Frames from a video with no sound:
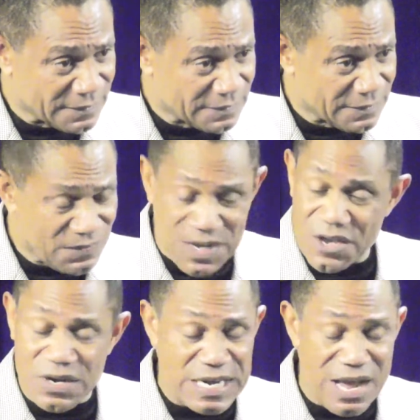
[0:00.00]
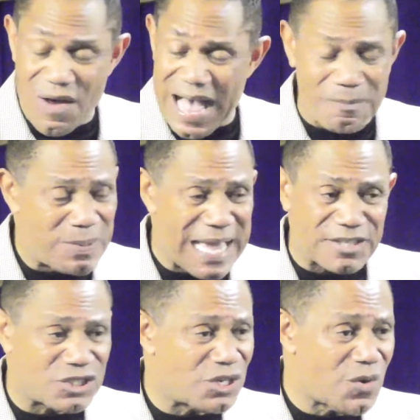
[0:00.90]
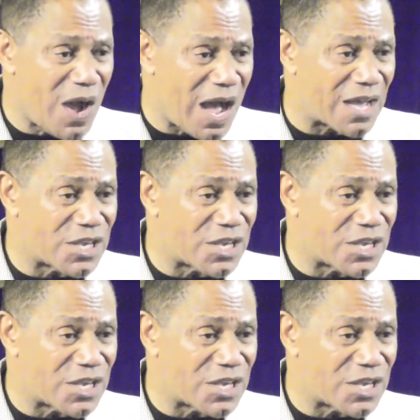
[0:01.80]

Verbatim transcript: For you to know how blessed you are.